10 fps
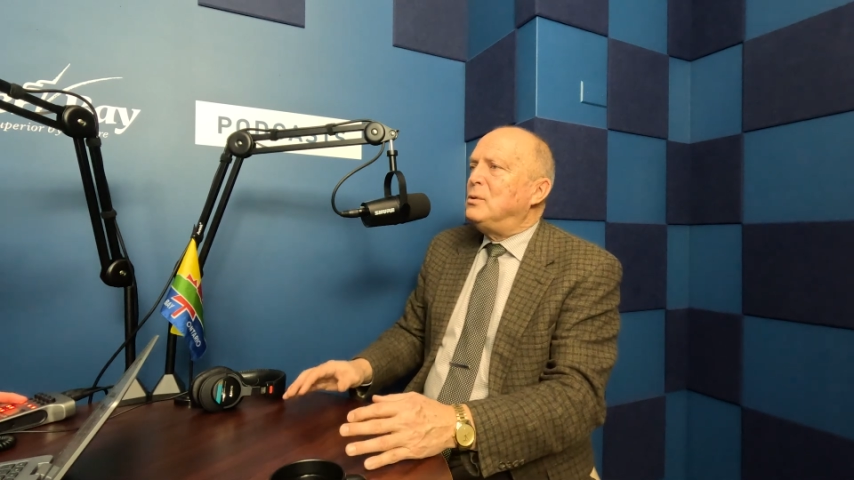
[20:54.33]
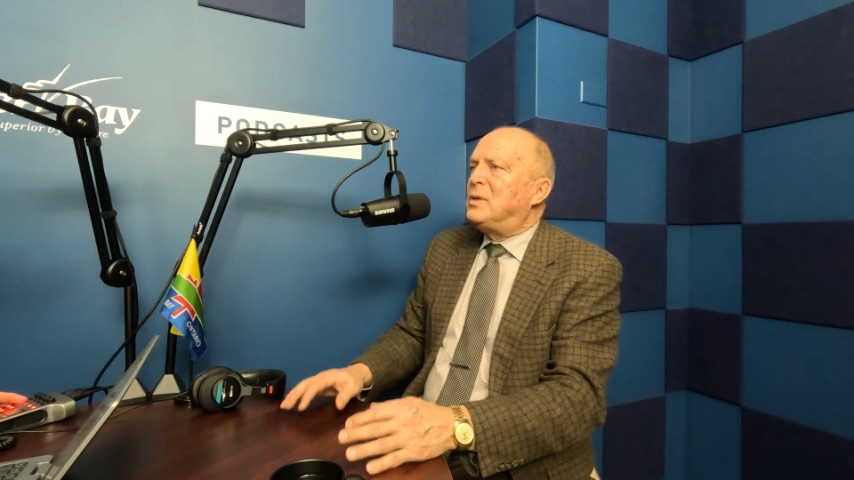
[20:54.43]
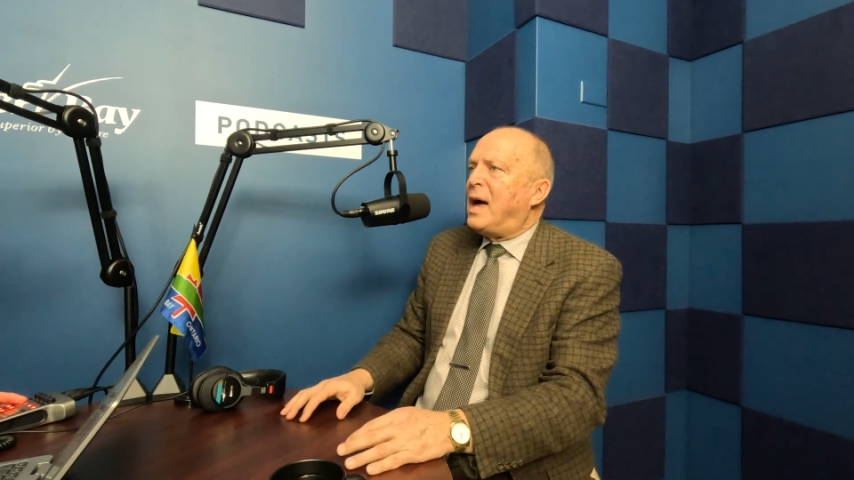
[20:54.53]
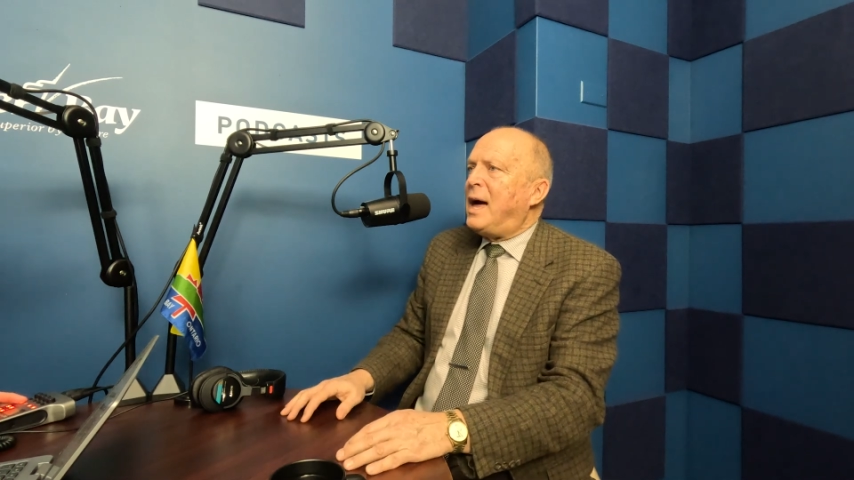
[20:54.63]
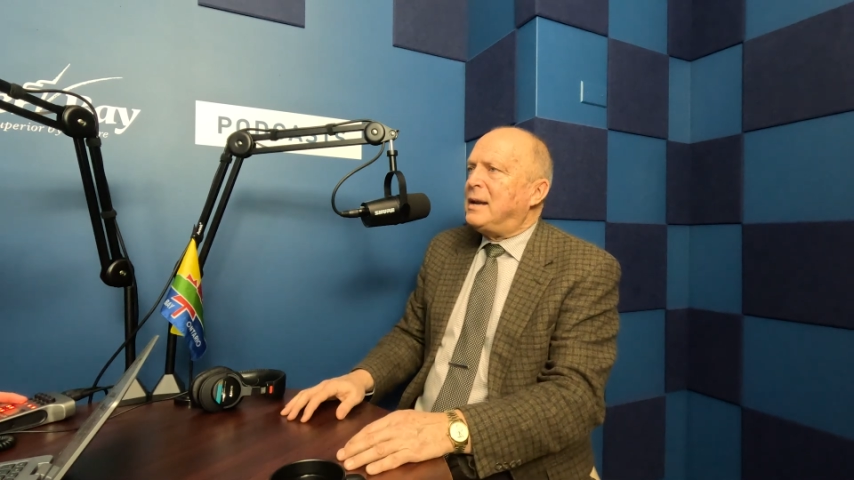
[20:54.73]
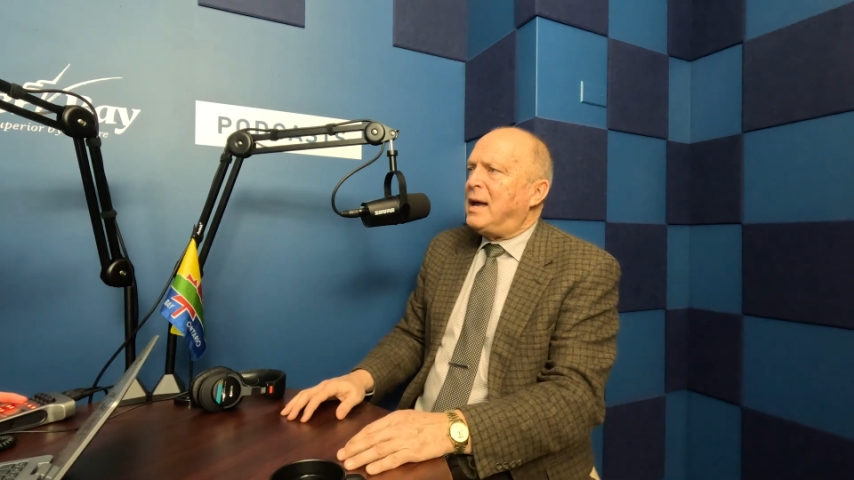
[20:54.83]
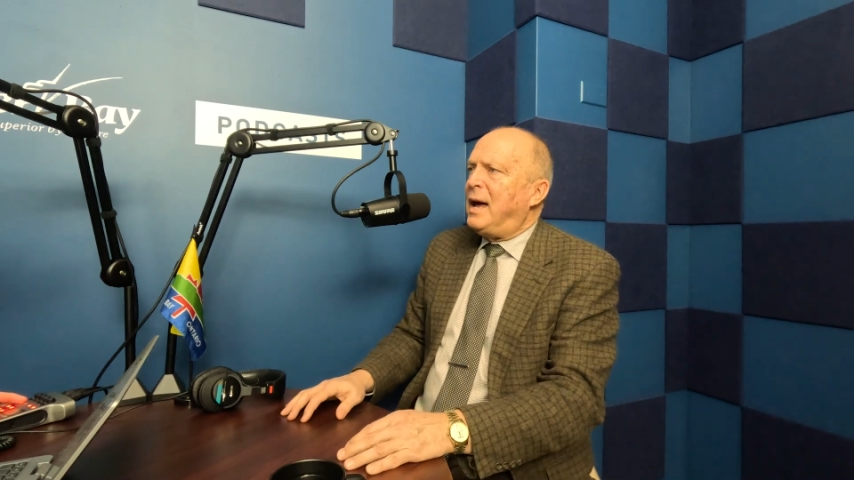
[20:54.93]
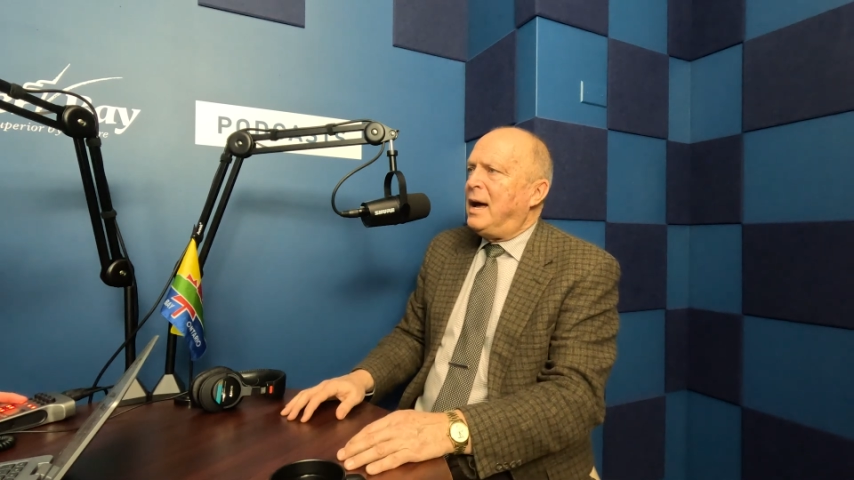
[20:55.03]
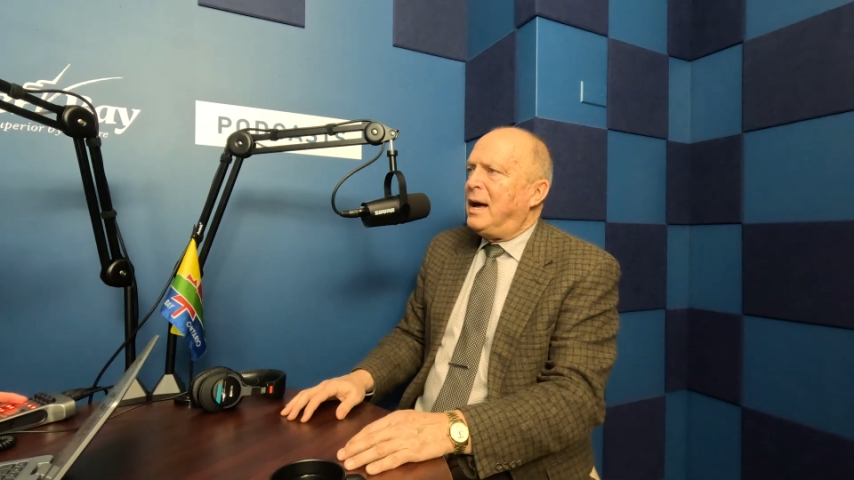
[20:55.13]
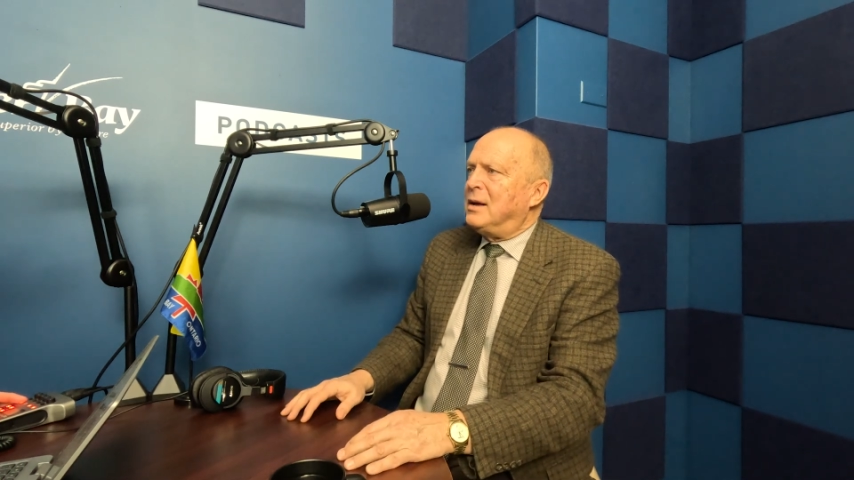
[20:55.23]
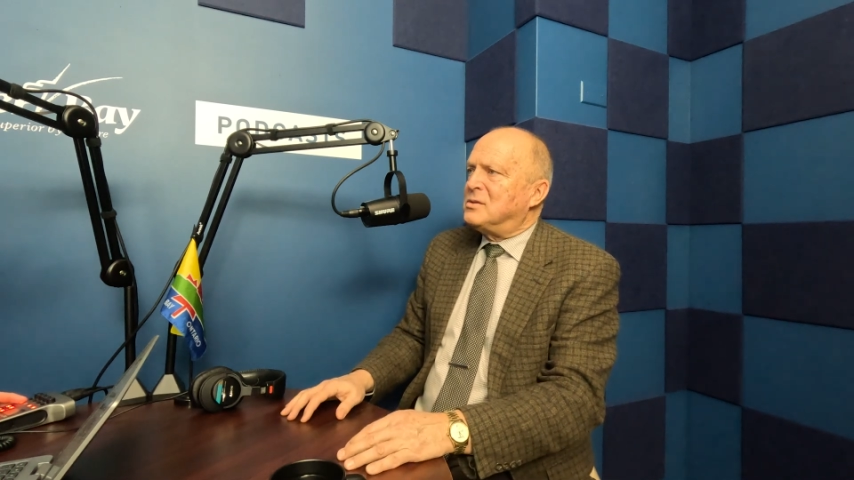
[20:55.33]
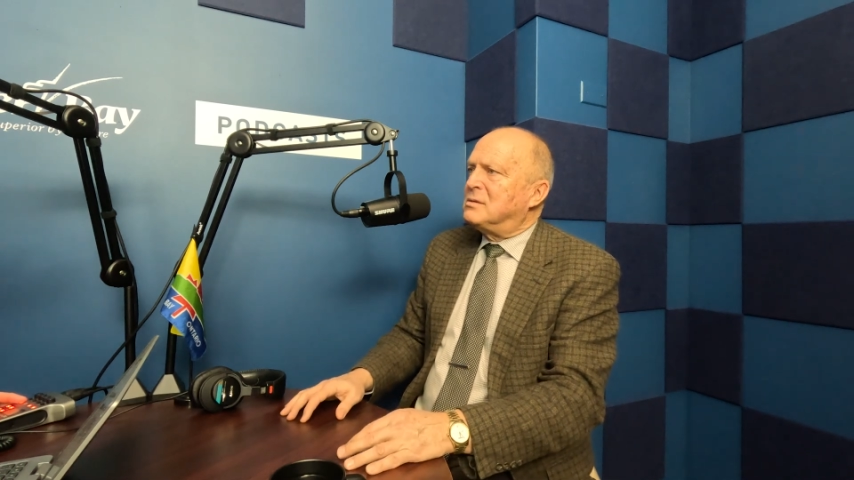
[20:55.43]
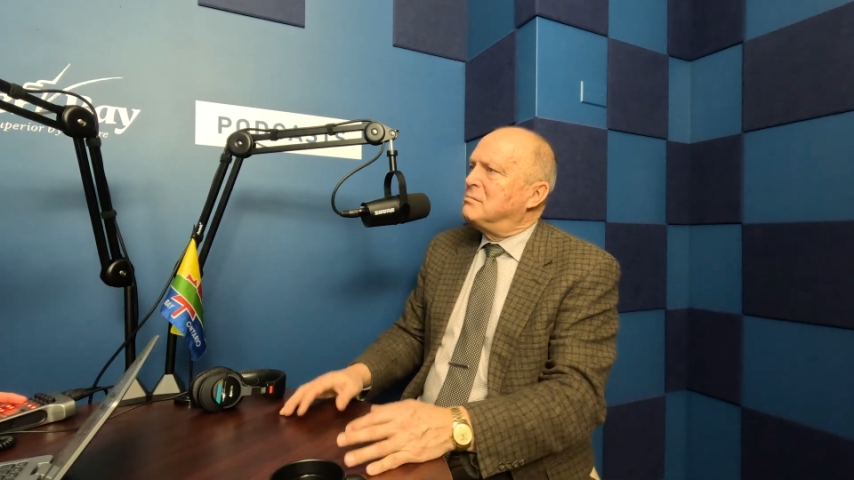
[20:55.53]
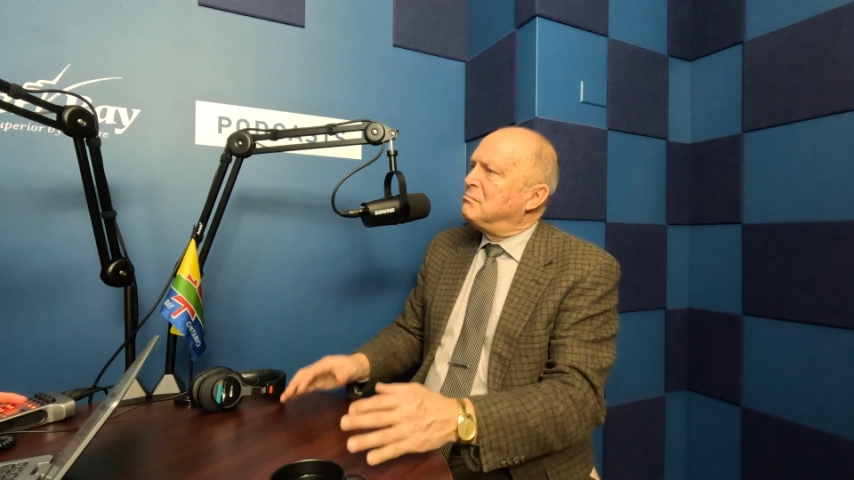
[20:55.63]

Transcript: that as